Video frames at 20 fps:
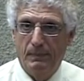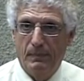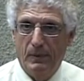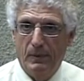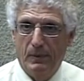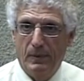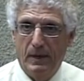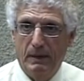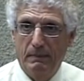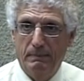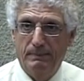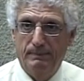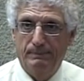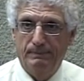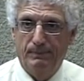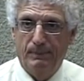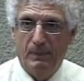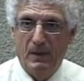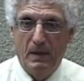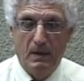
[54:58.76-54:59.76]
Okay?
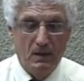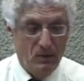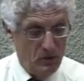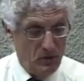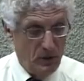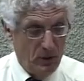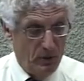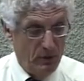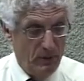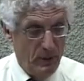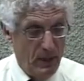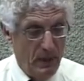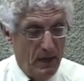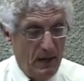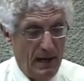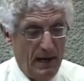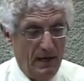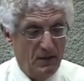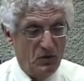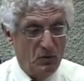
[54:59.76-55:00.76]
So
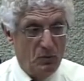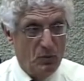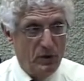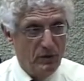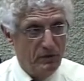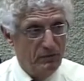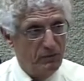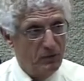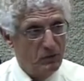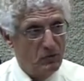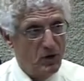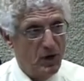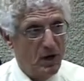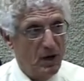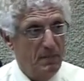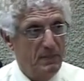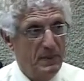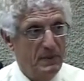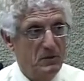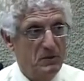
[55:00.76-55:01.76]
it's a wonderful
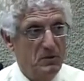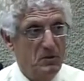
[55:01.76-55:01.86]
job, it's a